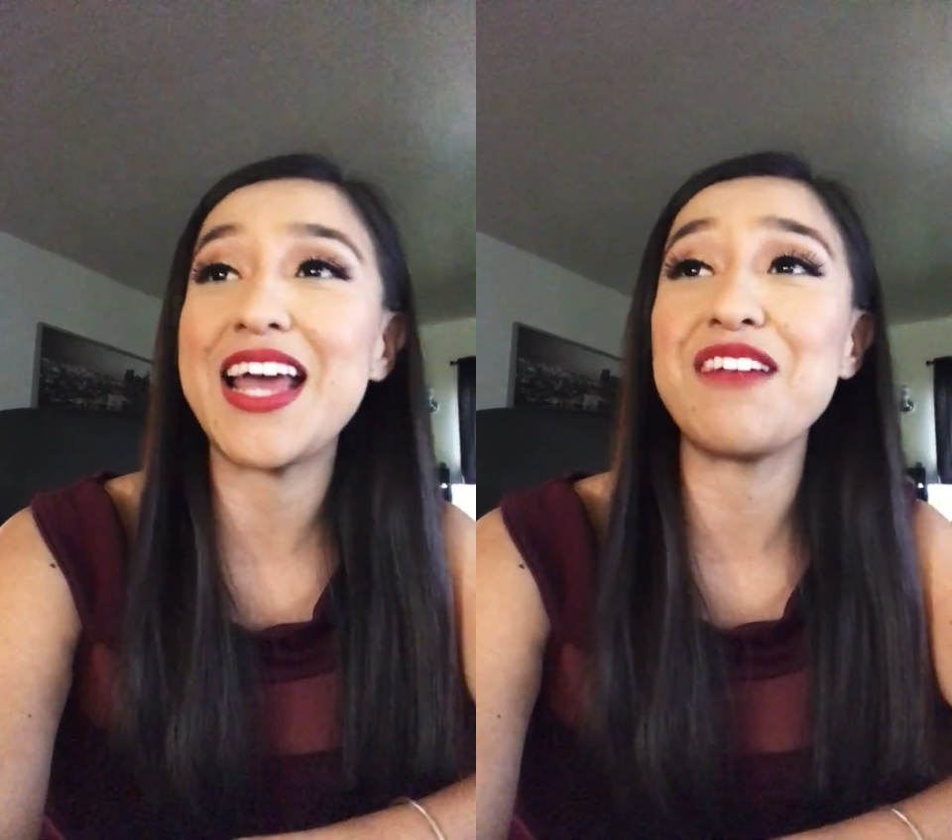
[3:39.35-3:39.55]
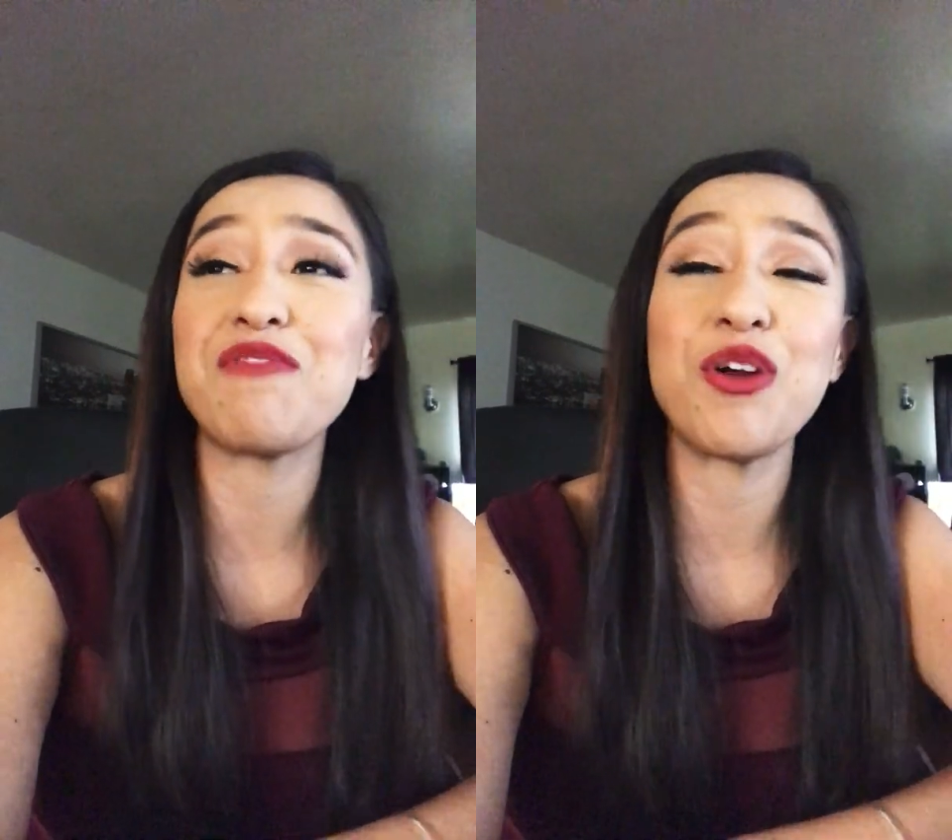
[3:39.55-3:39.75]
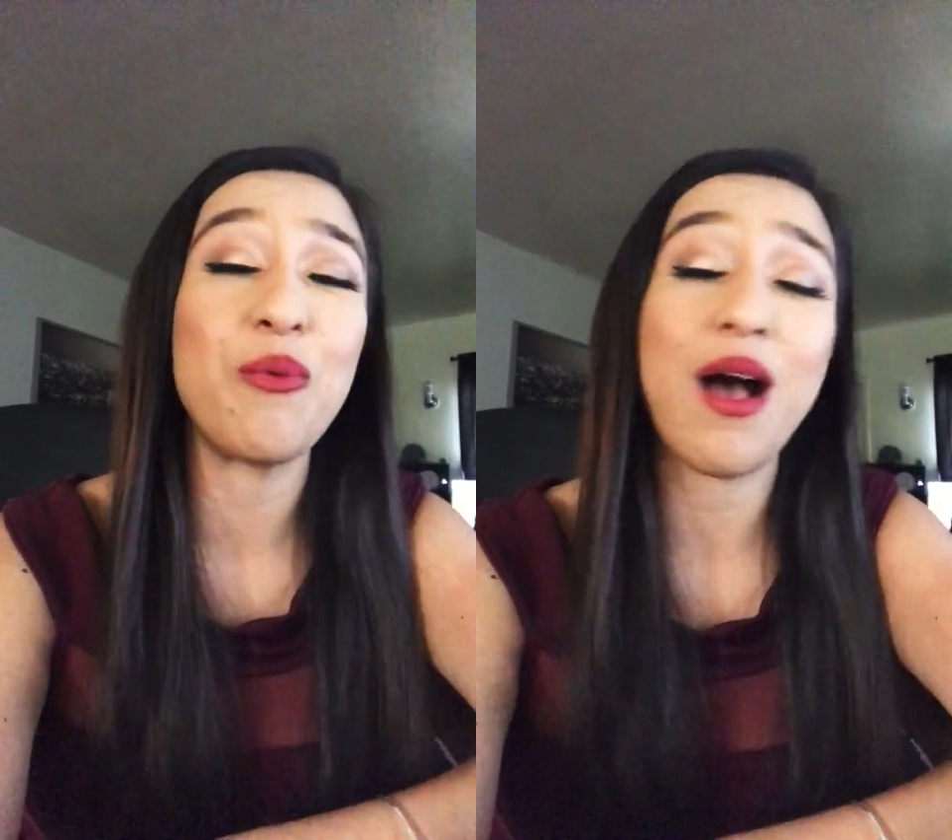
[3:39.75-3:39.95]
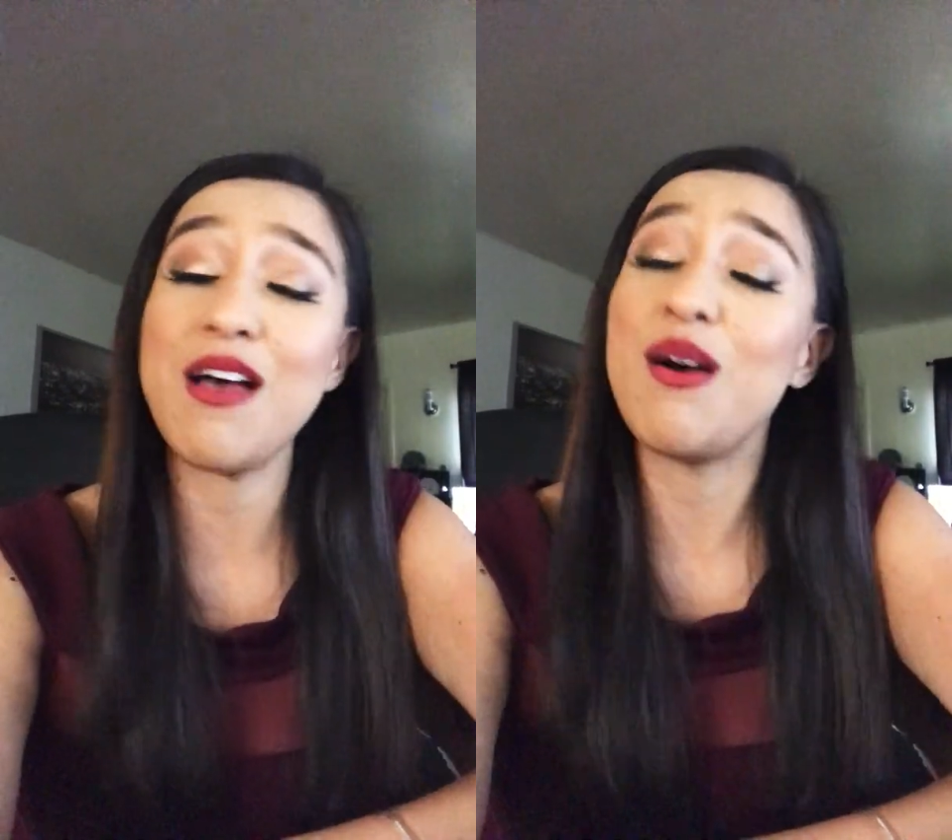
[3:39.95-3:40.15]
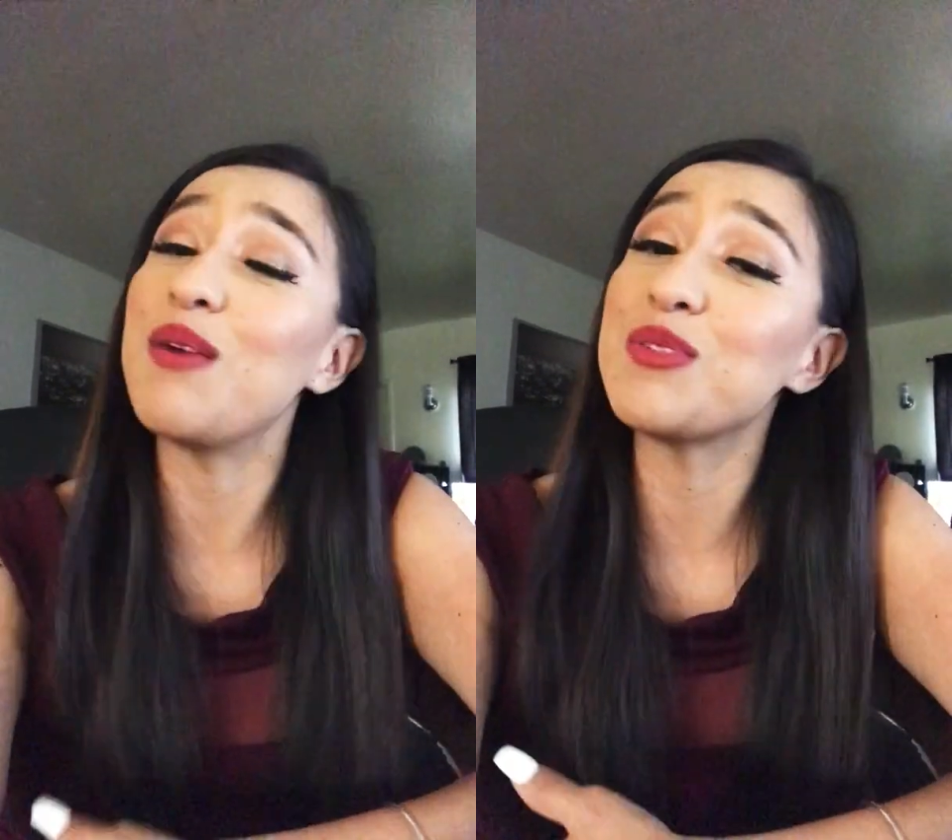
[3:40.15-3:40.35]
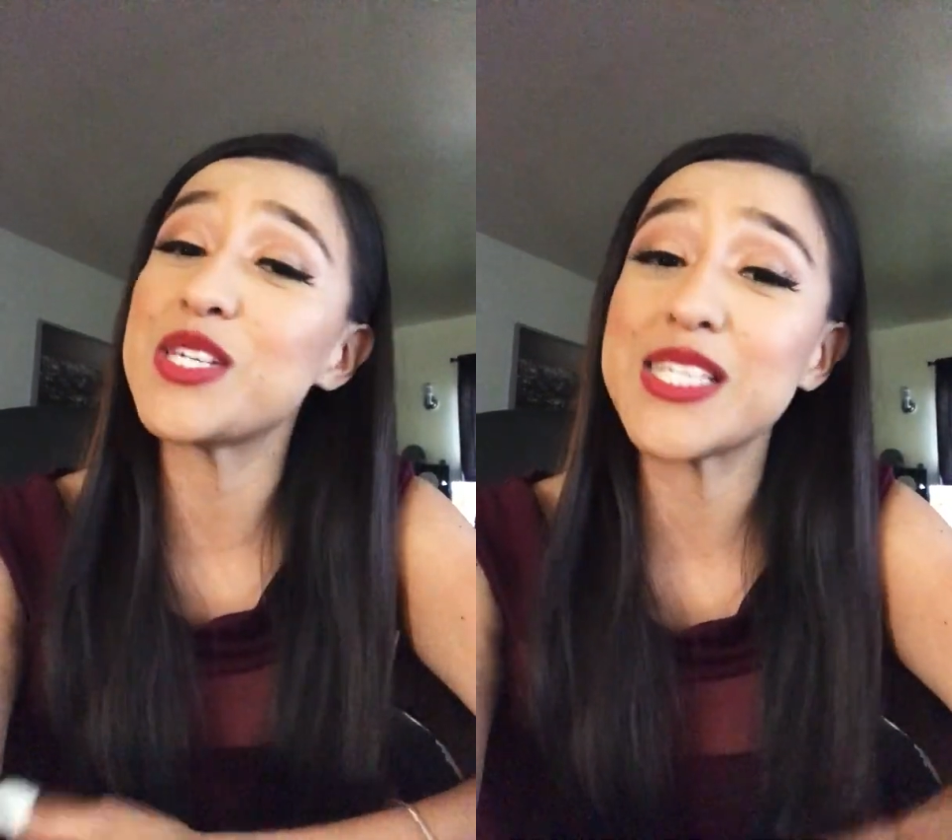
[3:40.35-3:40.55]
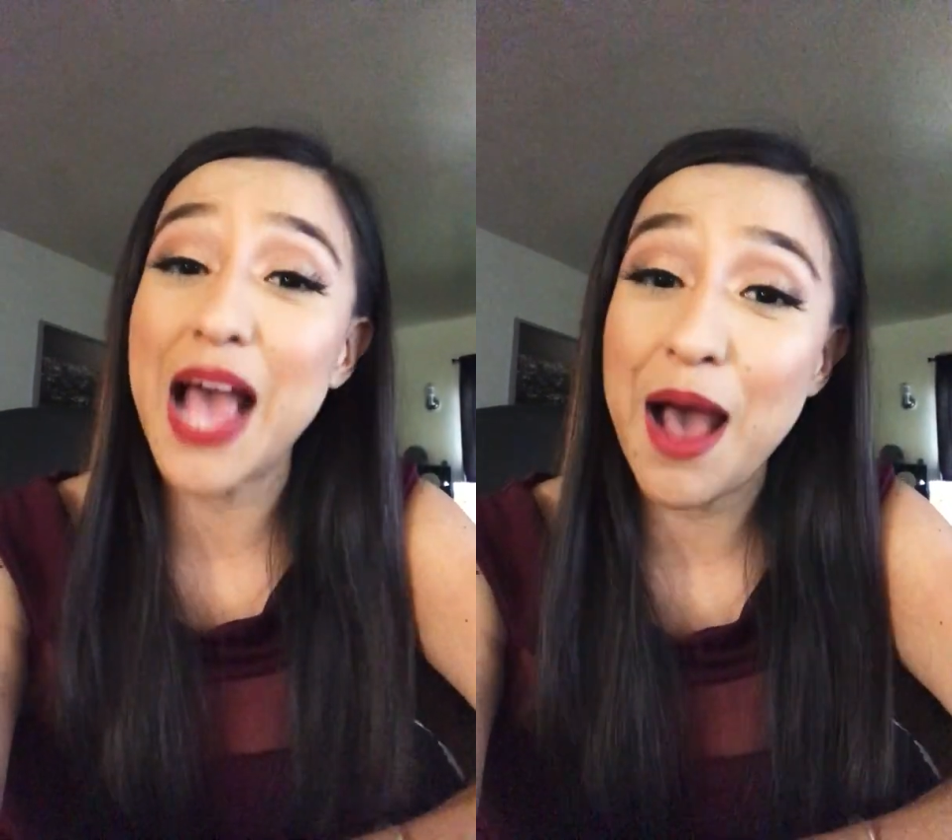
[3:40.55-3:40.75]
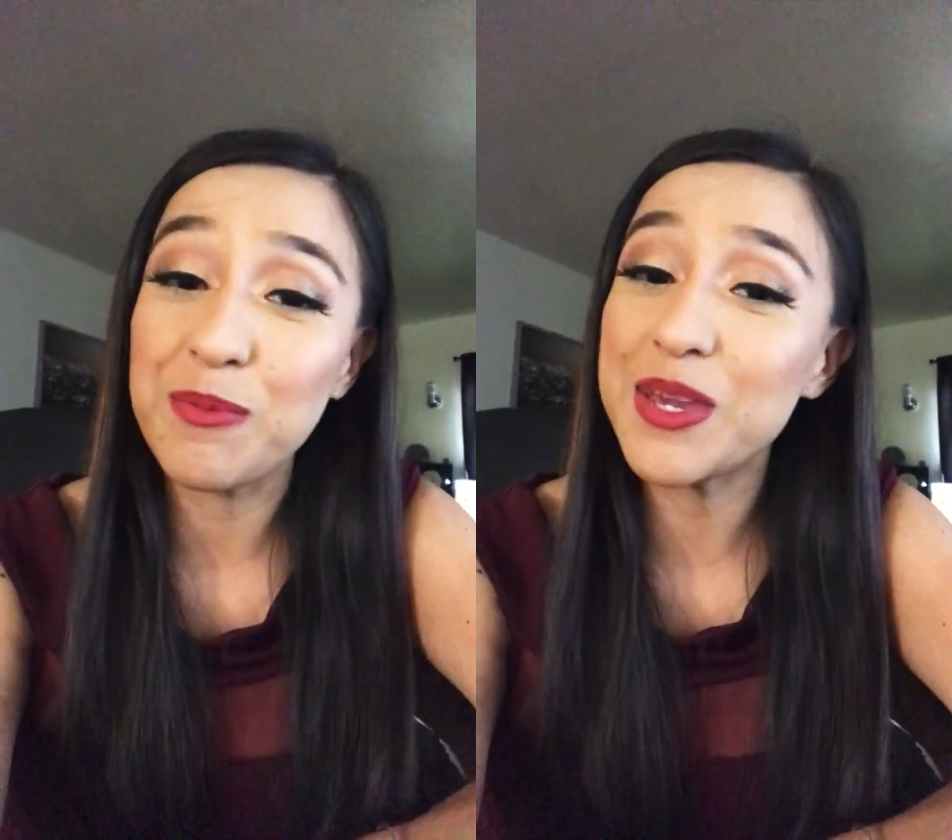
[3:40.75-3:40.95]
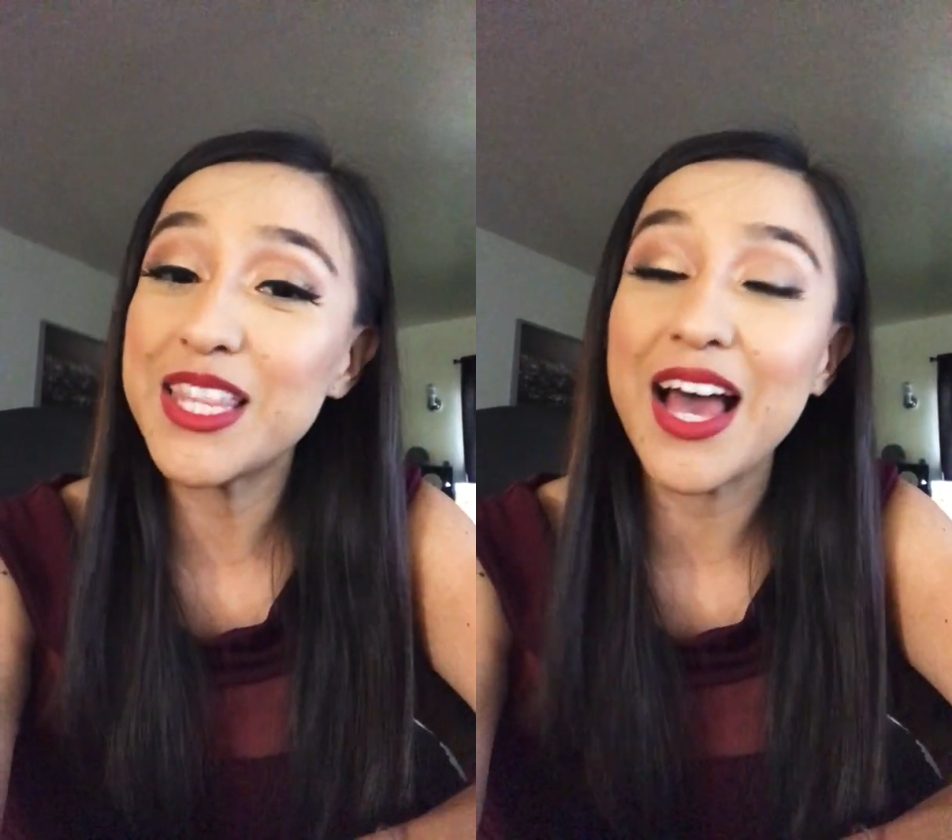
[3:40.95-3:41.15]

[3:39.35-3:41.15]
and for a while I was just happy